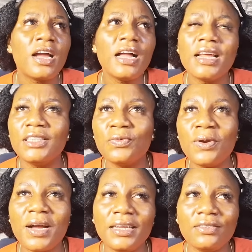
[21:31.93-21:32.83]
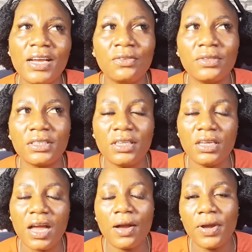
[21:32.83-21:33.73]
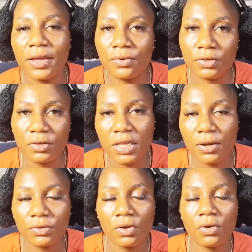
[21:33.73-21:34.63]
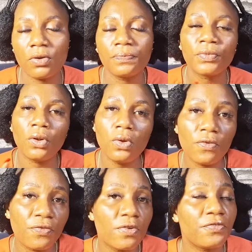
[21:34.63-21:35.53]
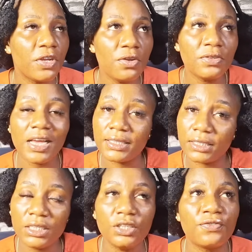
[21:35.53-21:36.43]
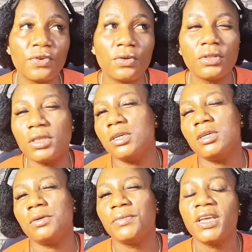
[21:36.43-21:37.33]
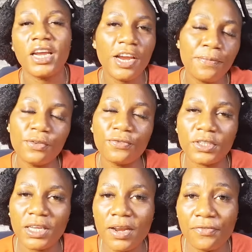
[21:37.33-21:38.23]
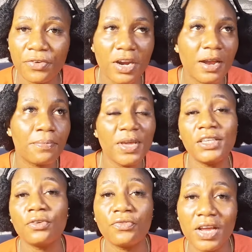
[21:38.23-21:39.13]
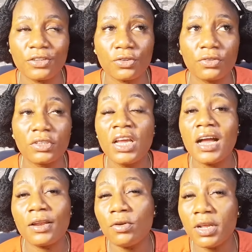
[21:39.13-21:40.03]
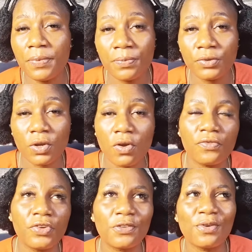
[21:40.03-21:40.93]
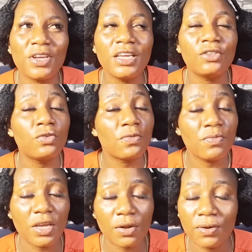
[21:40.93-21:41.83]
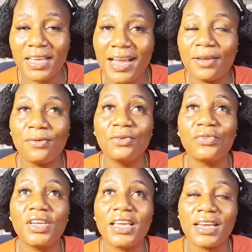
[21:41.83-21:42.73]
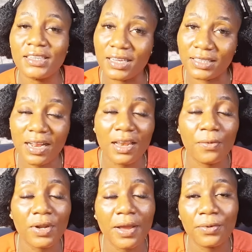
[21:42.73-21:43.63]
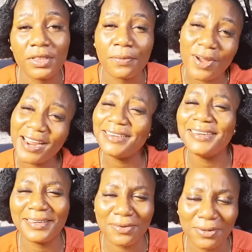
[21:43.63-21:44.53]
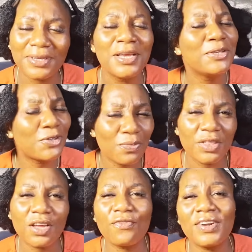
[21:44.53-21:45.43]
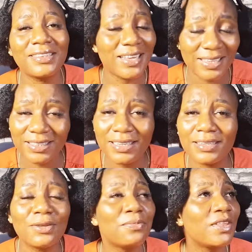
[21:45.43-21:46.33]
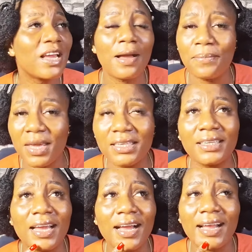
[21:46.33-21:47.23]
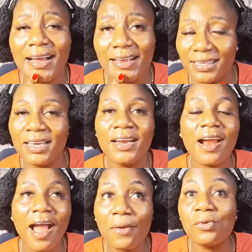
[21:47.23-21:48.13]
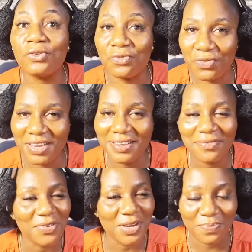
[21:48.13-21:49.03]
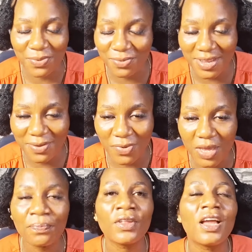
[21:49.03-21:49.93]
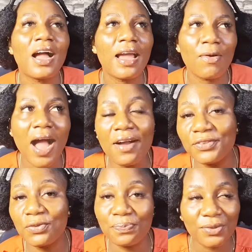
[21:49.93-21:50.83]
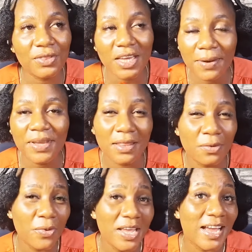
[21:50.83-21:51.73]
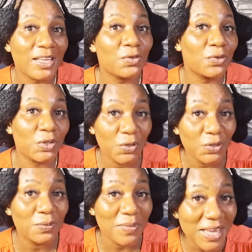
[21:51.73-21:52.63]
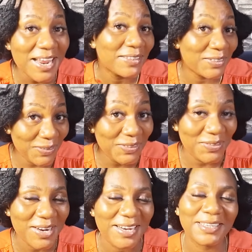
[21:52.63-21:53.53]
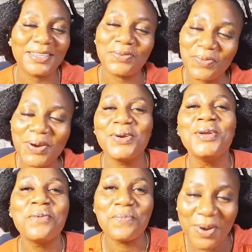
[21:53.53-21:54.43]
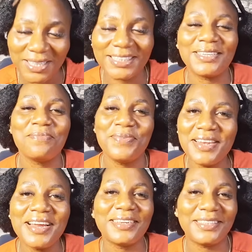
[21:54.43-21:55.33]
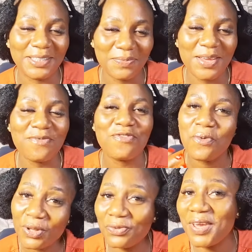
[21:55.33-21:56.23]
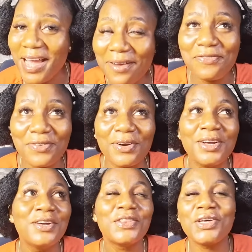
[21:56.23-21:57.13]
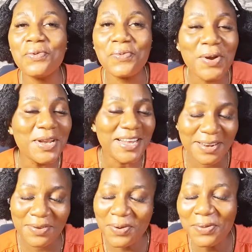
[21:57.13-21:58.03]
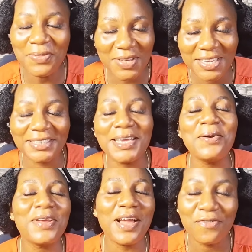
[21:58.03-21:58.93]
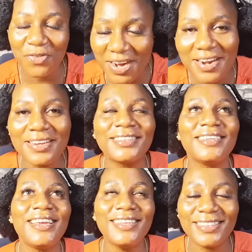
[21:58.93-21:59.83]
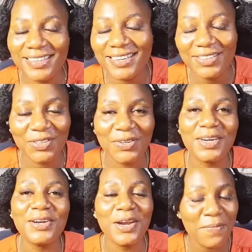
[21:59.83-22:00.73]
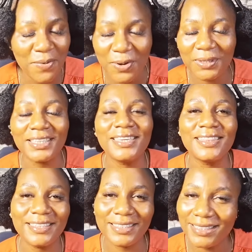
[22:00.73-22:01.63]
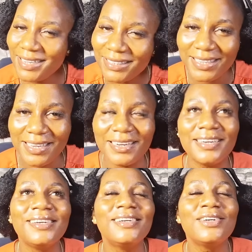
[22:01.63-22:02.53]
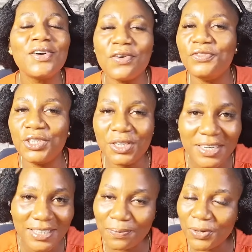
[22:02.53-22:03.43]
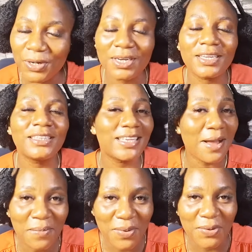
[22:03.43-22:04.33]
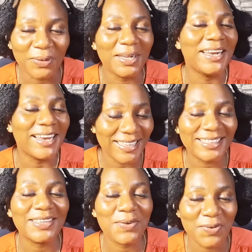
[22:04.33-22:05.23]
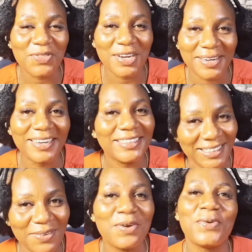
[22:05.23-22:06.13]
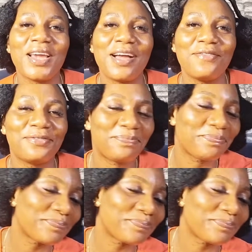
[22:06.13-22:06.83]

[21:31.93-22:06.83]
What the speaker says: And as well, I tried to see how I could sort out or look for videos as search for the airport for South Africa based on reactions and other people's coverage, but it took me a lot. I couldn't really get exactly what I wanted, but I did got something fantastic, something amazing. And guys, I was really, really blown away. I have to put them in the way that it will suit me and suit you guys as well. But be that as it may, for what we have for the one and only South Africa's international airport in the city of Johannesburg, Tambo, let's go there and see what we have.